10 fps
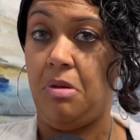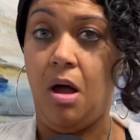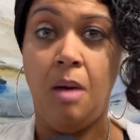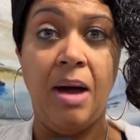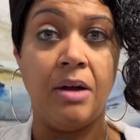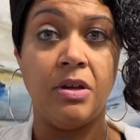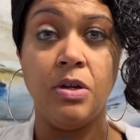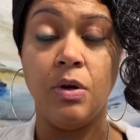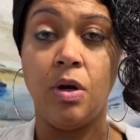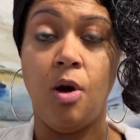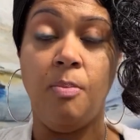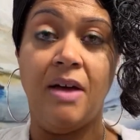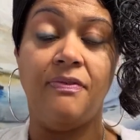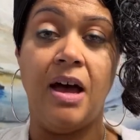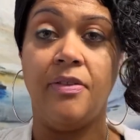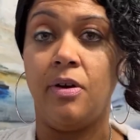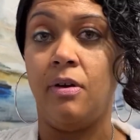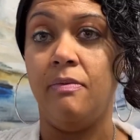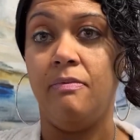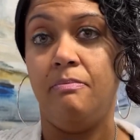about a year ago, my
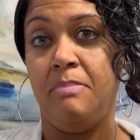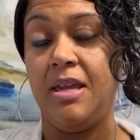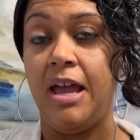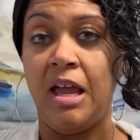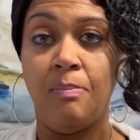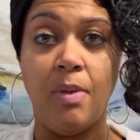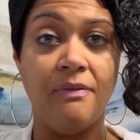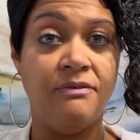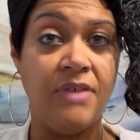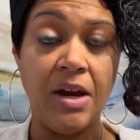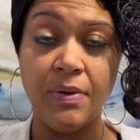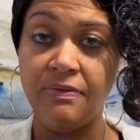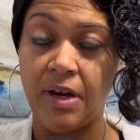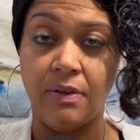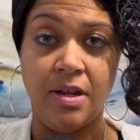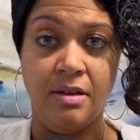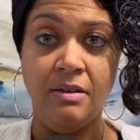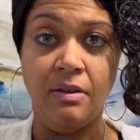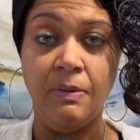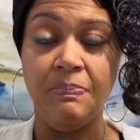father became very, very
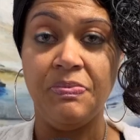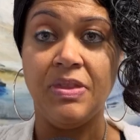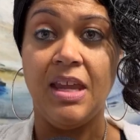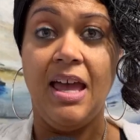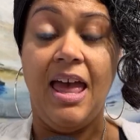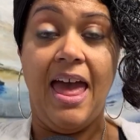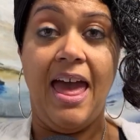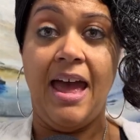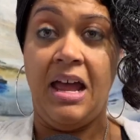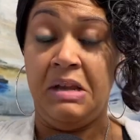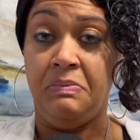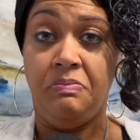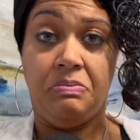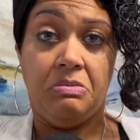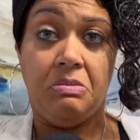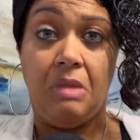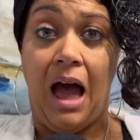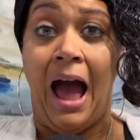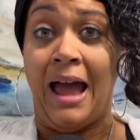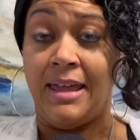ill, and
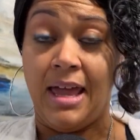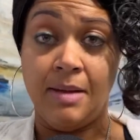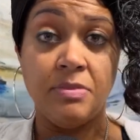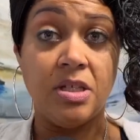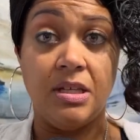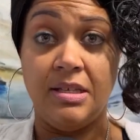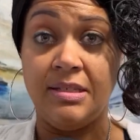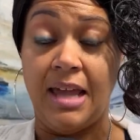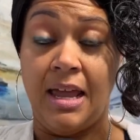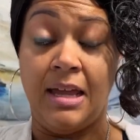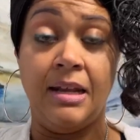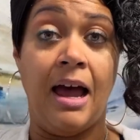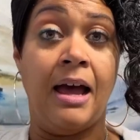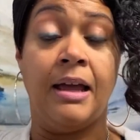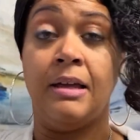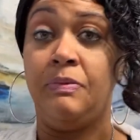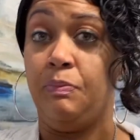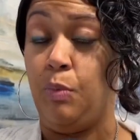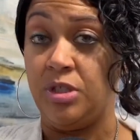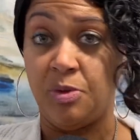I came to his aid. I
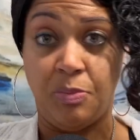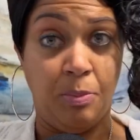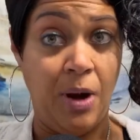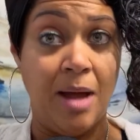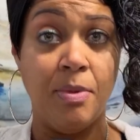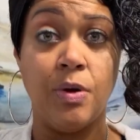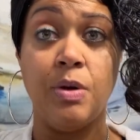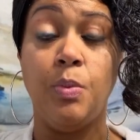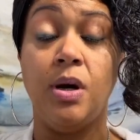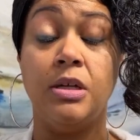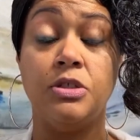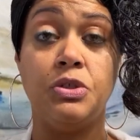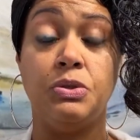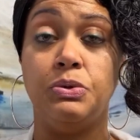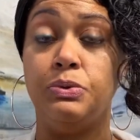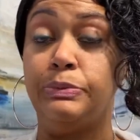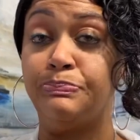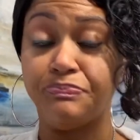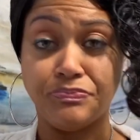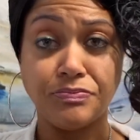was the primary one to